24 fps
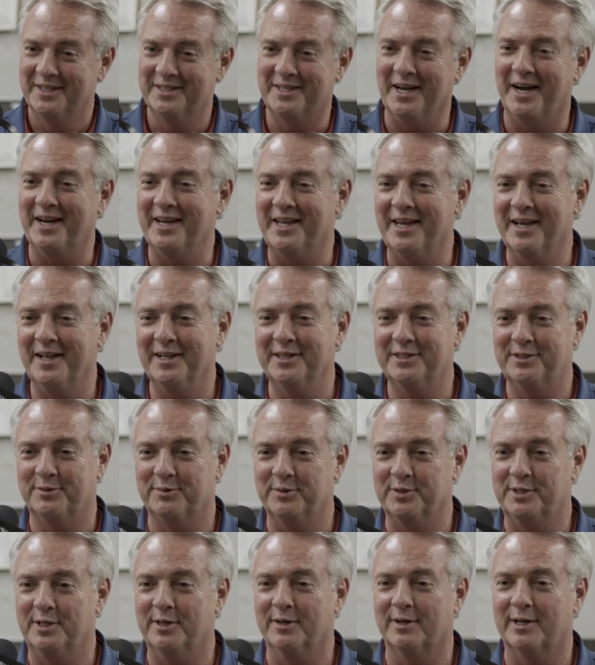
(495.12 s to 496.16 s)
Donnie
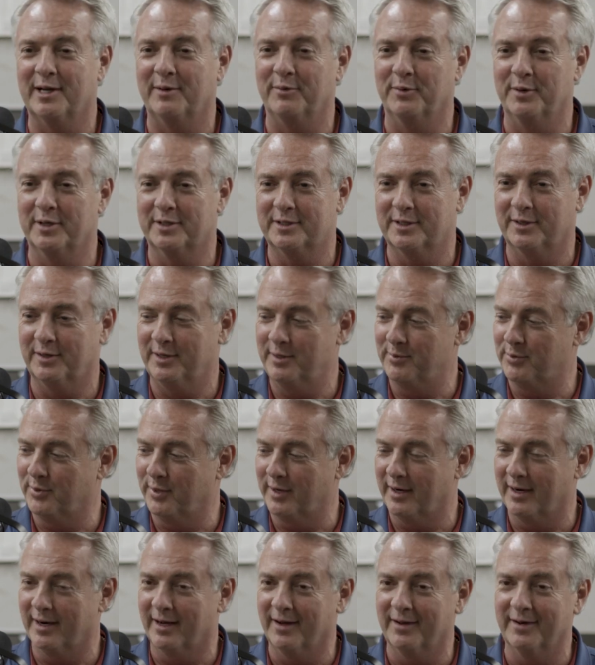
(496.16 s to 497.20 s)
Ellison was here a couple weeks ago, and he
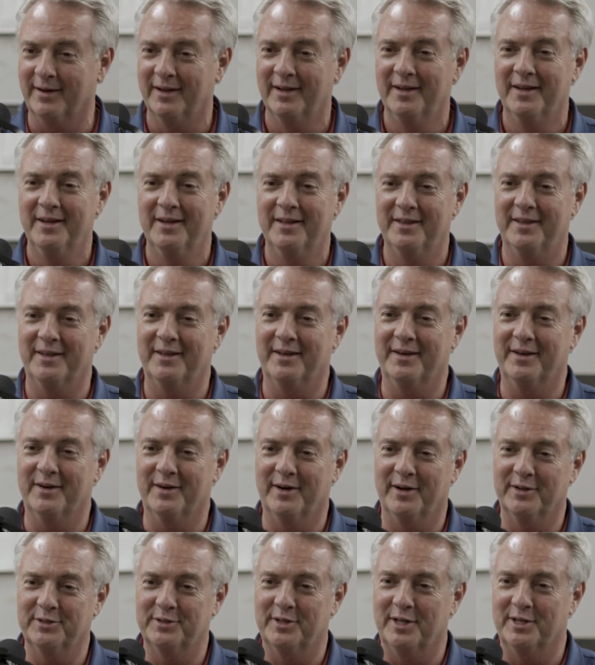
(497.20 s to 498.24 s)
pointed out that,
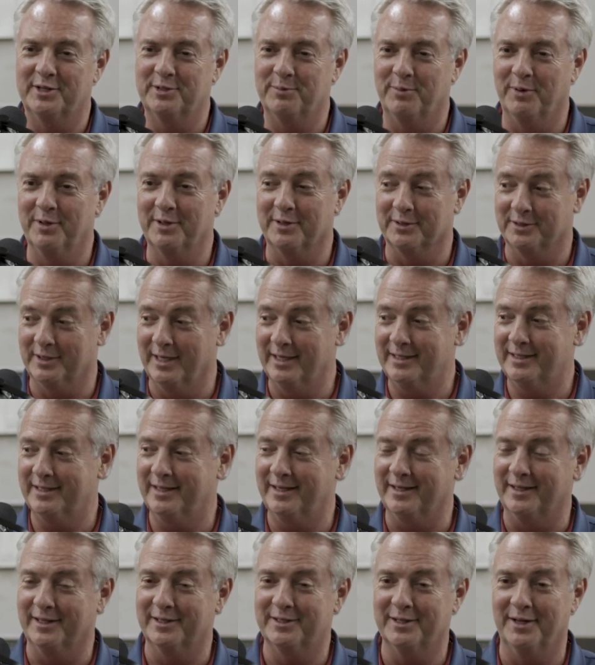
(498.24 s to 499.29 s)
how's that spoiler goes. That's
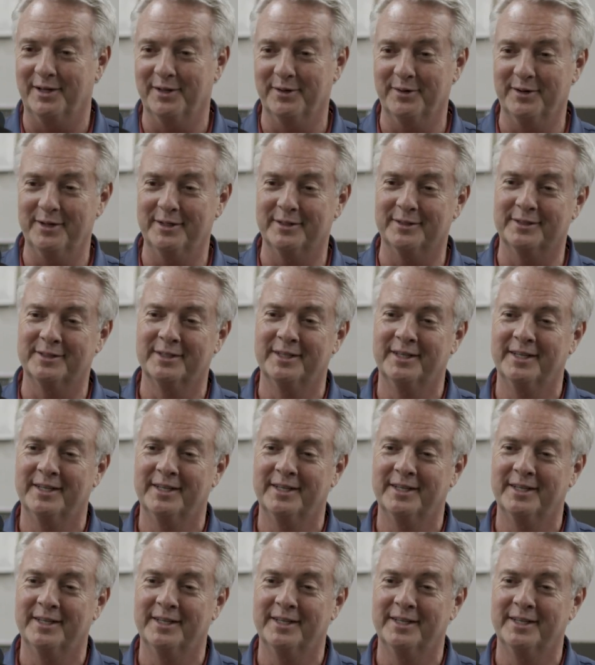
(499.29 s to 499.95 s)
it. That's all there is.